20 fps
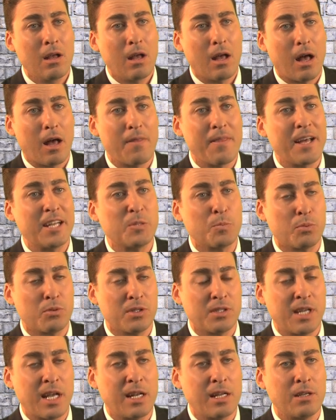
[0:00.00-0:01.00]
that's
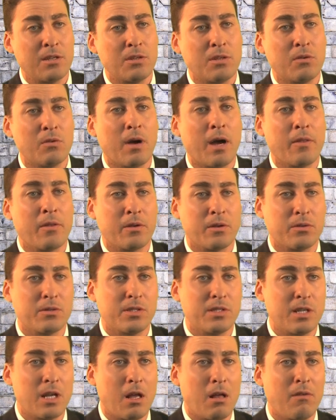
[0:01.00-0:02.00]
presented to either
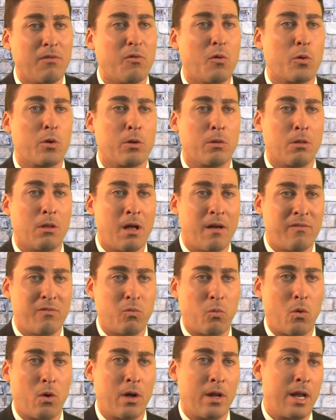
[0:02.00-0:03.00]
yourself or your loved
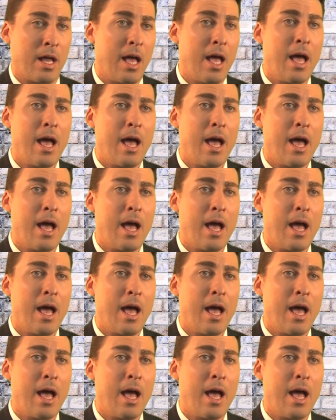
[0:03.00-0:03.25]
one